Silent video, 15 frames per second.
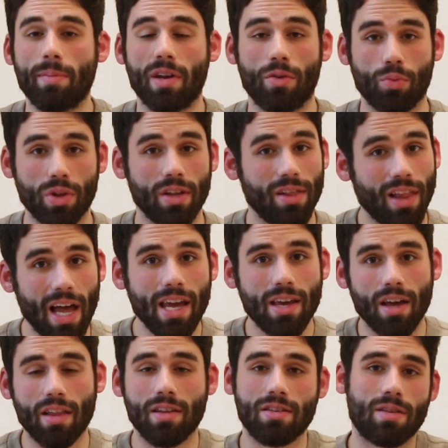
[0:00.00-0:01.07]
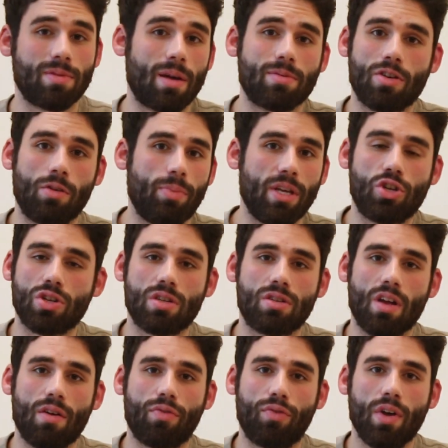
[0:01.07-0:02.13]
that I really like, and then sometimes it'll be just
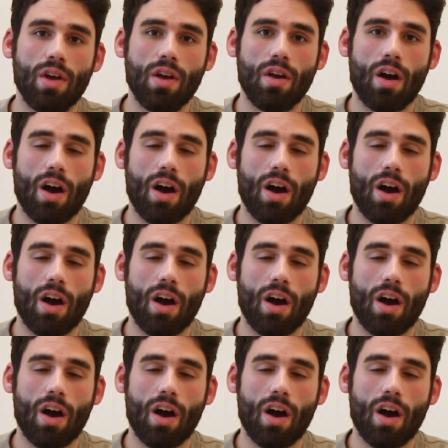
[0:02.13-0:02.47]
stuff,